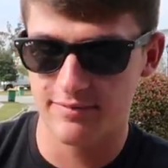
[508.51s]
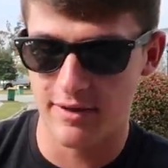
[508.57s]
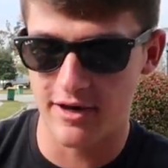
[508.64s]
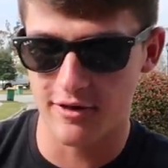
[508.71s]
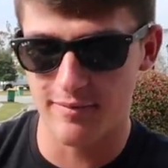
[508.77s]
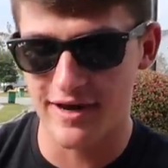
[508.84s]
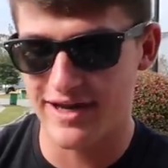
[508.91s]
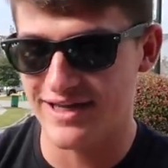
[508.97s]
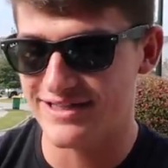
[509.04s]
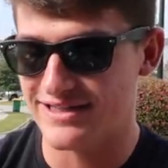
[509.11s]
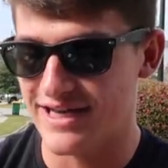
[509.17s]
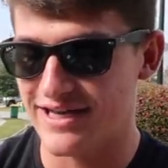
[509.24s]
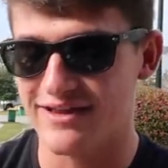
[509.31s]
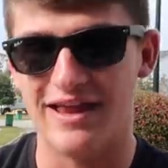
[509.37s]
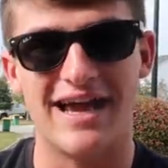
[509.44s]
spinnerbait is
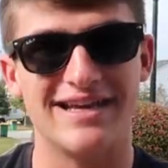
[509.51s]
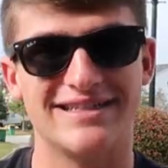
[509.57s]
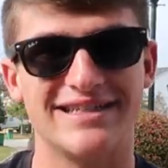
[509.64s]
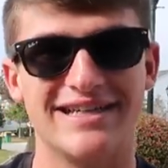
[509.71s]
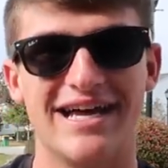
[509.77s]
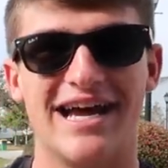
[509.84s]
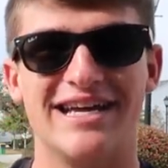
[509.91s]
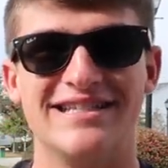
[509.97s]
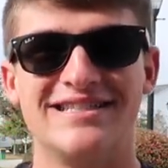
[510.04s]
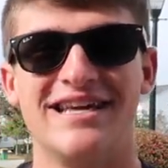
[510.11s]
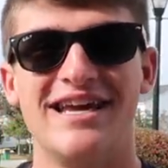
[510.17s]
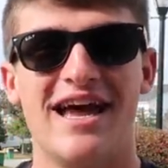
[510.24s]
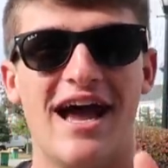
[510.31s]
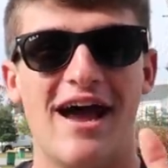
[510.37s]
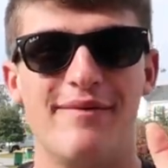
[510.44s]
a classic, guys.
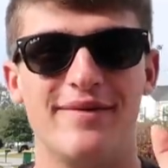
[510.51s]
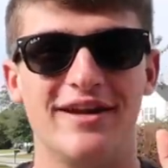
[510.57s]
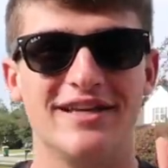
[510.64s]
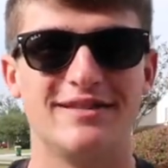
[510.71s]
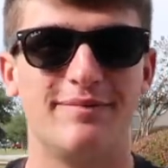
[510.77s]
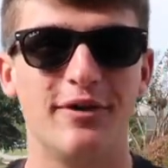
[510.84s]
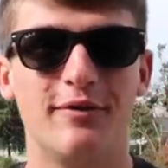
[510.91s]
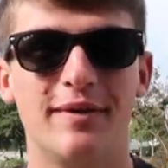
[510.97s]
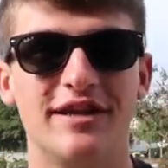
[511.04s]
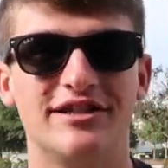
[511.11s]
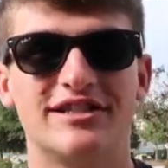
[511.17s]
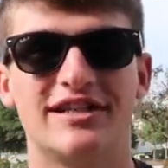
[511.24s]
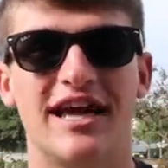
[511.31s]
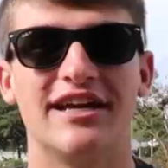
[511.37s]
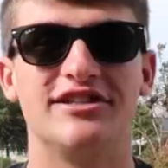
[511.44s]
I mean, a spinnerbait
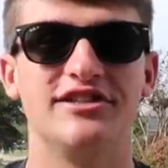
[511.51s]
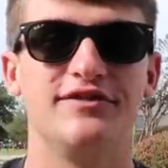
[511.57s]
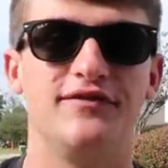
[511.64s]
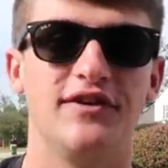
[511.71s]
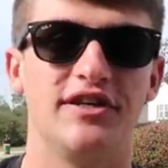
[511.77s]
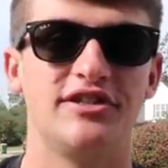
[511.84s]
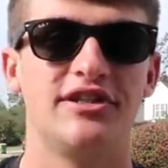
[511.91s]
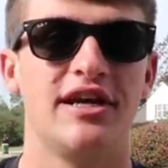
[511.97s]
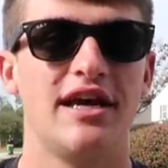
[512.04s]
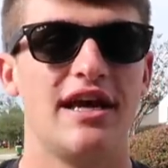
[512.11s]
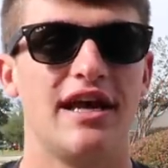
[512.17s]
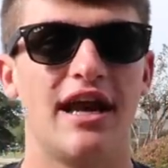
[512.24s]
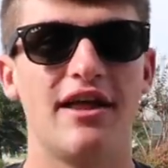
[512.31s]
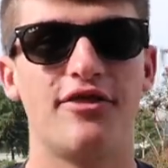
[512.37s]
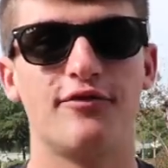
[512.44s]
just catches fish,
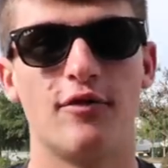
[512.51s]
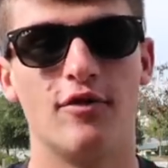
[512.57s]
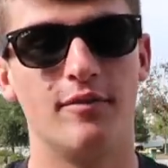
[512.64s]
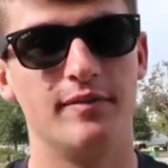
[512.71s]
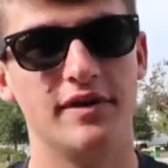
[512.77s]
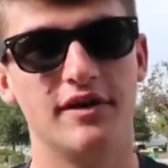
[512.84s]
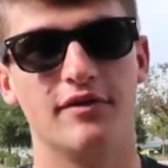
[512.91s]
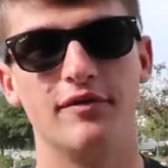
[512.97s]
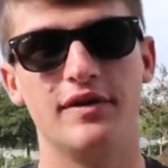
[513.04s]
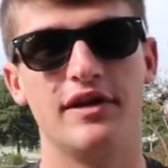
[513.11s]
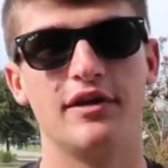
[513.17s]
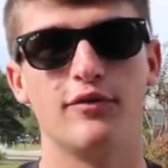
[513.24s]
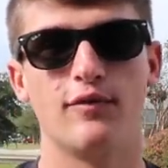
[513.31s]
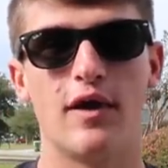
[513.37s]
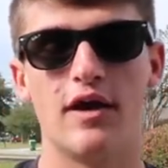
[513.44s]
and I throw them, you know,
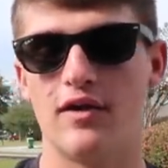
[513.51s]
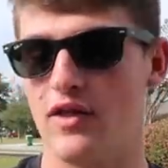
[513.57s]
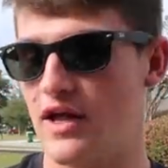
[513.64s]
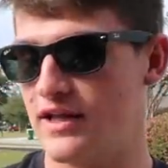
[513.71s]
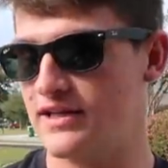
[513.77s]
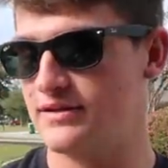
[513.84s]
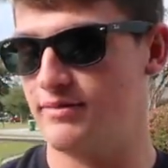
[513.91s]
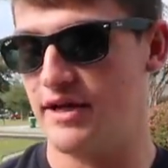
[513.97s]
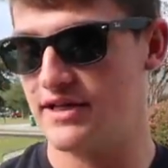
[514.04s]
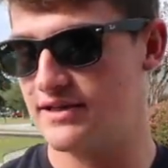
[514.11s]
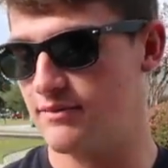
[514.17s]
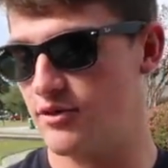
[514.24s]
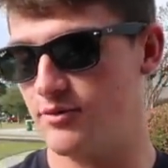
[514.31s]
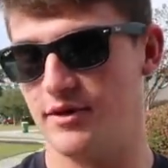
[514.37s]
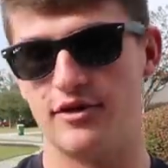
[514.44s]
year round. A lot of these baits
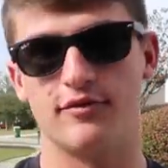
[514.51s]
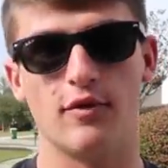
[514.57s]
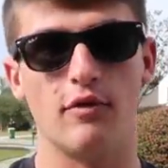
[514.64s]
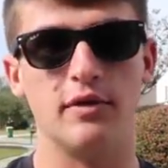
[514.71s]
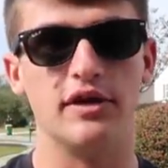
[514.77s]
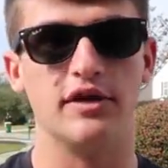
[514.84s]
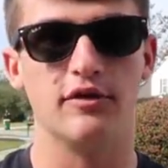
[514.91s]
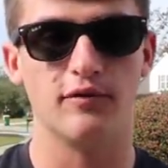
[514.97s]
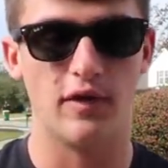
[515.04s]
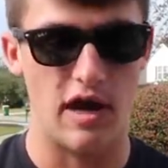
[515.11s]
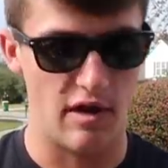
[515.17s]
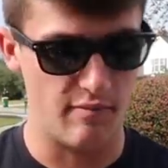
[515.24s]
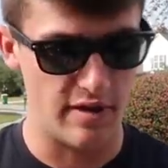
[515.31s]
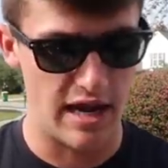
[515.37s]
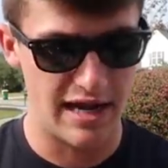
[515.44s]
I'm gonna be throwing year
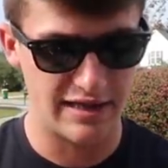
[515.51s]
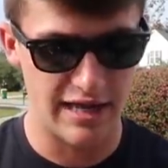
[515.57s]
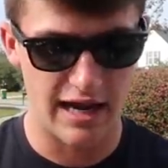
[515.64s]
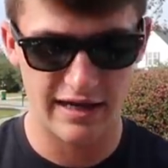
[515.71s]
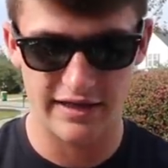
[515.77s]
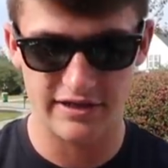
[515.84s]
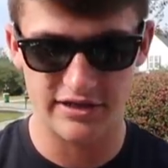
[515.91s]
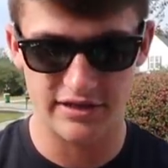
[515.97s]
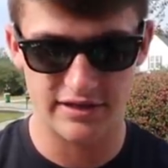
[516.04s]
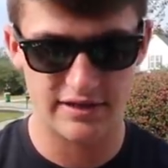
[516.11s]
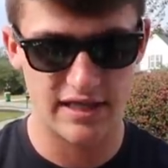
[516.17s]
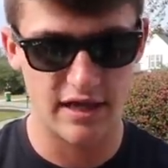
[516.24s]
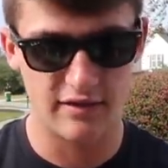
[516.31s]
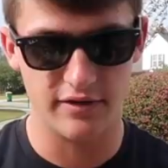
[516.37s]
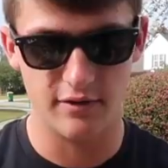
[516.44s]
round, but I, I can just
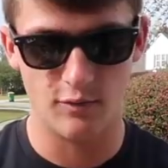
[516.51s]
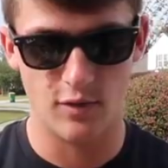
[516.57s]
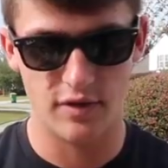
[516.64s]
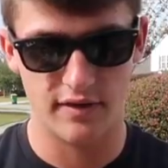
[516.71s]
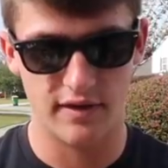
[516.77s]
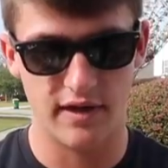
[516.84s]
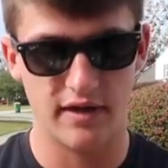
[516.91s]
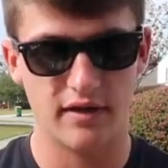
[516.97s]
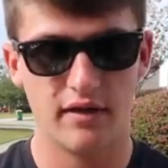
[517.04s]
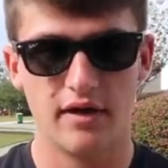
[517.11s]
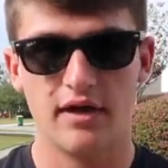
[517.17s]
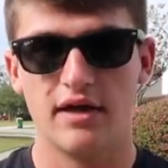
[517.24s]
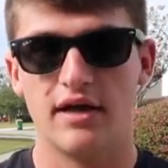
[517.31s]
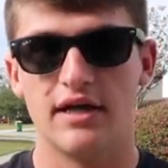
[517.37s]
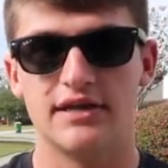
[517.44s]
tell you one thing.
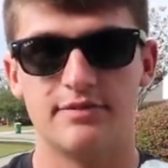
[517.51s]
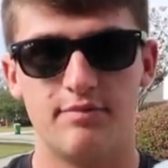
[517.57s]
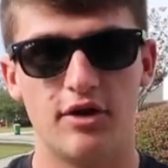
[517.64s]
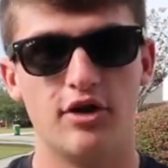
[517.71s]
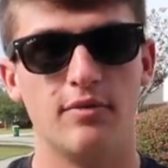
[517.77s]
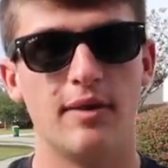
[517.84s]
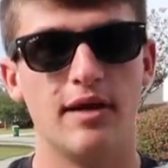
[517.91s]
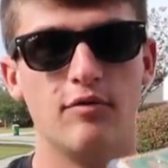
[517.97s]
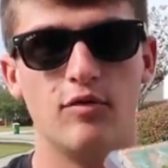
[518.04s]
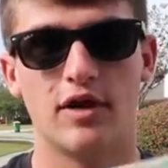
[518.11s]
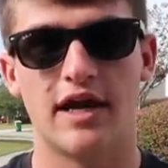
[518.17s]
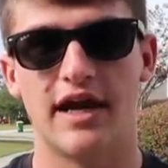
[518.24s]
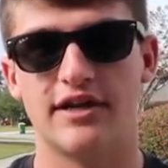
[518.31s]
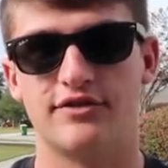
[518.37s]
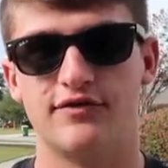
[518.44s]
A spinnerbait will
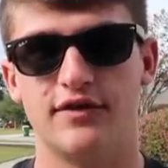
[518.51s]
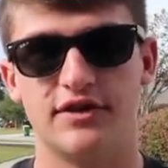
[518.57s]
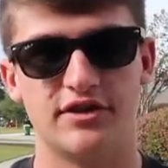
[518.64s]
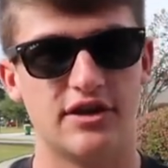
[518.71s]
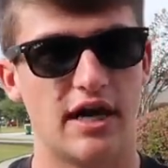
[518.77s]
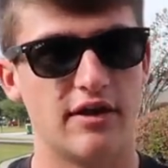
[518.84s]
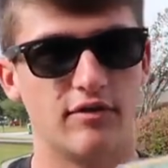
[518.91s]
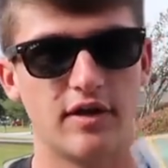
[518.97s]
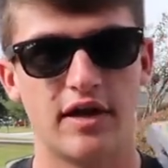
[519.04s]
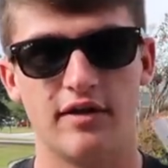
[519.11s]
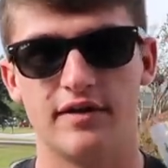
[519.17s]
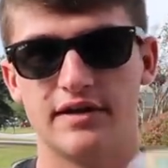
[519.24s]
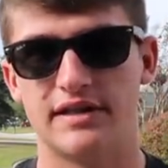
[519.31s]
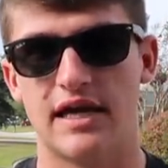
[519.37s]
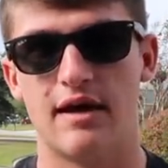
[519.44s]
catch fish. I don't
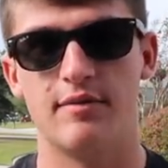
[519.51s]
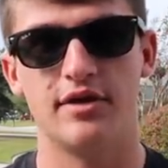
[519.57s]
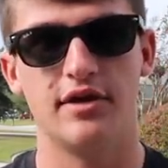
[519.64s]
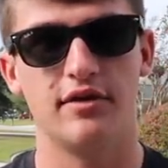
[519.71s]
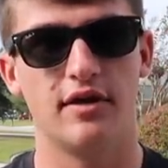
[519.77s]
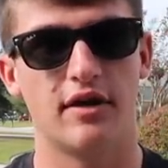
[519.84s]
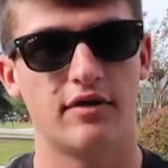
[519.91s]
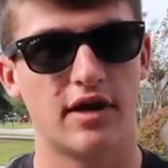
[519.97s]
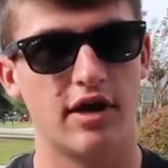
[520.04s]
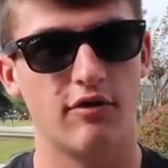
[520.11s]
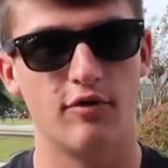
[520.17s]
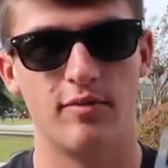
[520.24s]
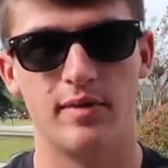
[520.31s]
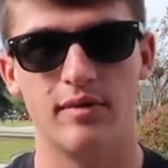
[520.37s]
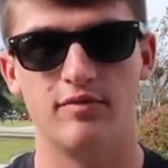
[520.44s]
care the time of year. I don't care
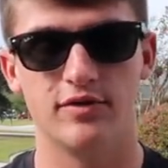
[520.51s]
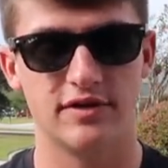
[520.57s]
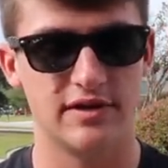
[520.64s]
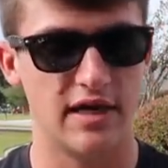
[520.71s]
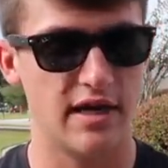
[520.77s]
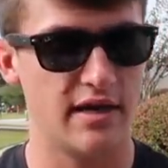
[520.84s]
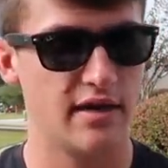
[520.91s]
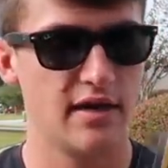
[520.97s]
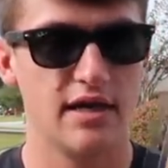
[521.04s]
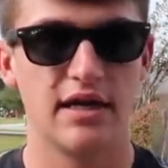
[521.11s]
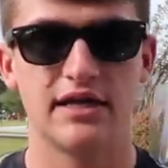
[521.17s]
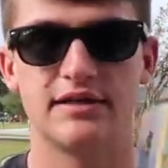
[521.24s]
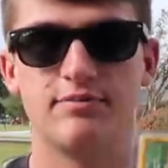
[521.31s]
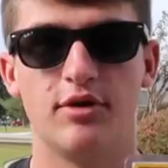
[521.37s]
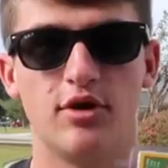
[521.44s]
what people say.
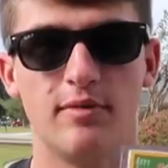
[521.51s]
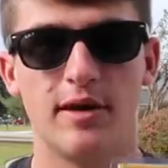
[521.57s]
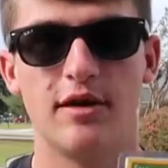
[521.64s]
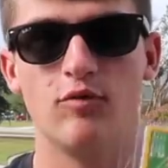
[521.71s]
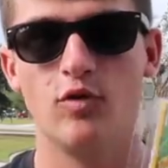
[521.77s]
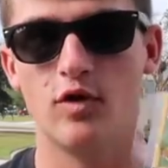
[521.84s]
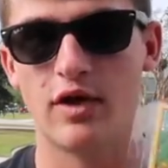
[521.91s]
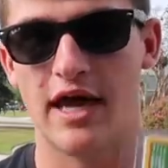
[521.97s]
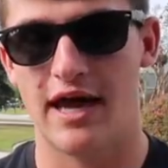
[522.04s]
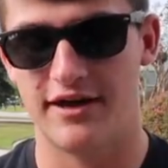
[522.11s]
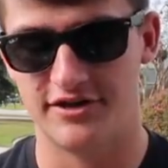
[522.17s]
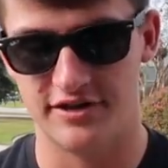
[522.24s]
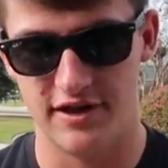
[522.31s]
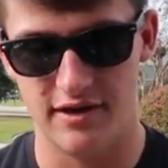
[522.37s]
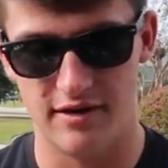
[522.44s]
A spinnerbait will
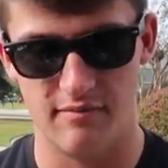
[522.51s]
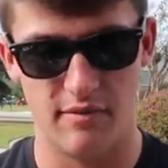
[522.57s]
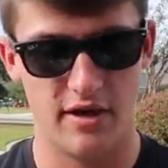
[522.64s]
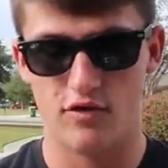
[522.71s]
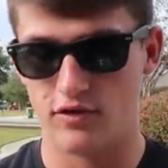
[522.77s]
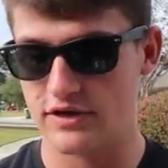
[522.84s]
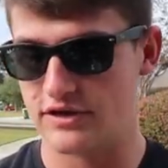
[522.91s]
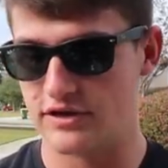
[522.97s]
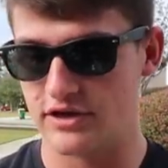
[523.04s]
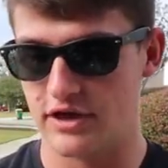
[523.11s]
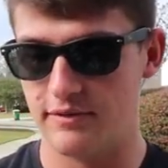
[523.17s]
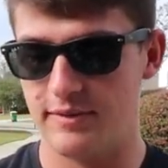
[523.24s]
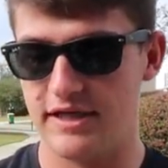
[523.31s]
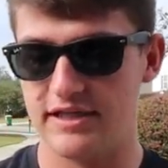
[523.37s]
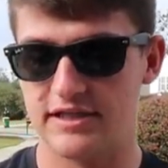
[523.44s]
catch them. Of course, there's
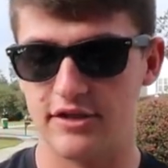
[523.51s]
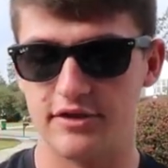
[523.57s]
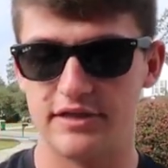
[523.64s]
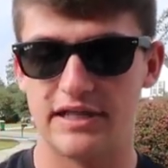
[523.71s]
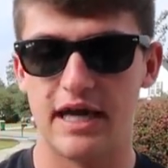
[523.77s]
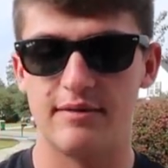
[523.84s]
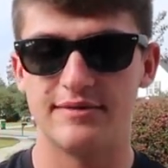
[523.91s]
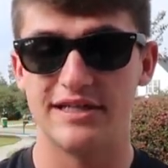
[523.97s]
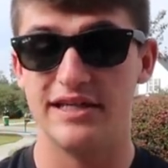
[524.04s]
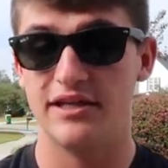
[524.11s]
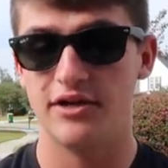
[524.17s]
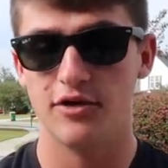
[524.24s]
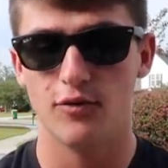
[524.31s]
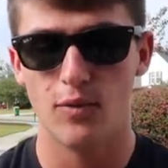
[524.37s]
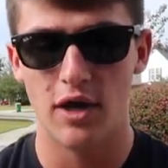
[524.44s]
gonna be certain times a
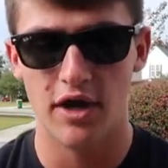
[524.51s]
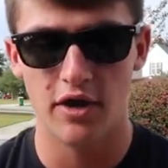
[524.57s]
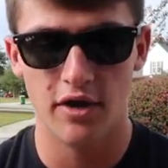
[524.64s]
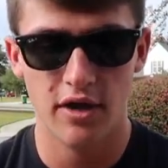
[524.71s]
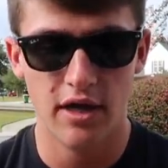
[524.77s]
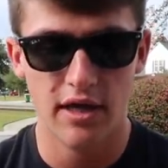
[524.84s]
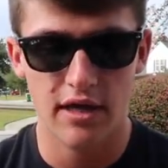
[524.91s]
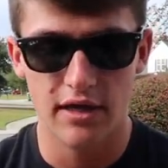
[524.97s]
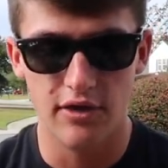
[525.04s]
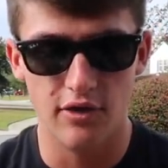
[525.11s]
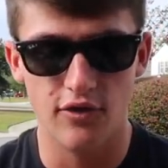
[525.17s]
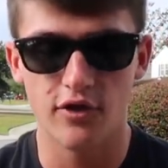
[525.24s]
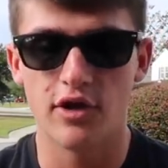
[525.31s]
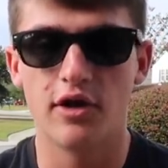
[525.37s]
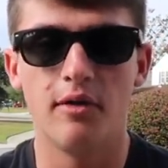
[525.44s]
year where, you
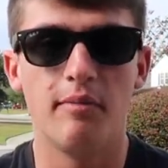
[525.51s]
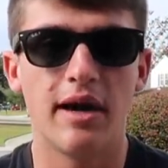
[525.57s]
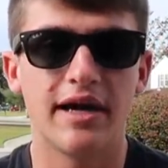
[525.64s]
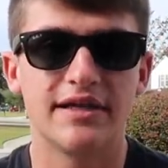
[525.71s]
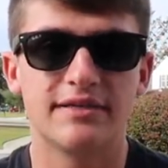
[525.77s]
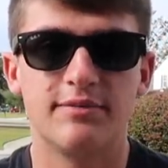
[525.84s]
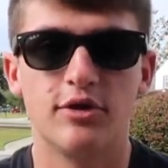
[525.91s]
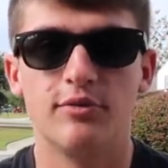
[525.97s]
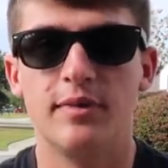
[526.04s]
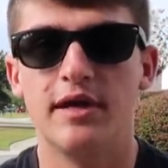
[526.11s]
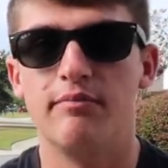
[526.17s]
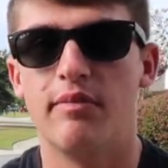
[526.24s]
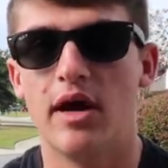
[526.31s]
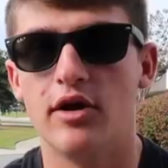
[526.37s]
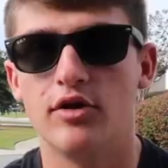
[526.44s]
know, they're gonna bite a
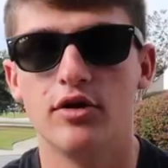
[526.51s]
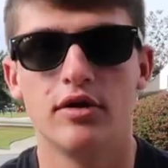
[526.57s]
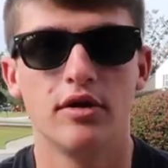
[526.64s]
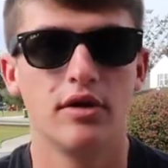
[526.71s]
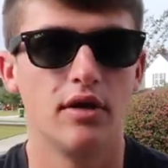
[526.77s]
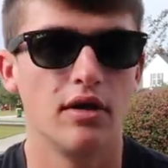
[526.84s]
spinnerbait better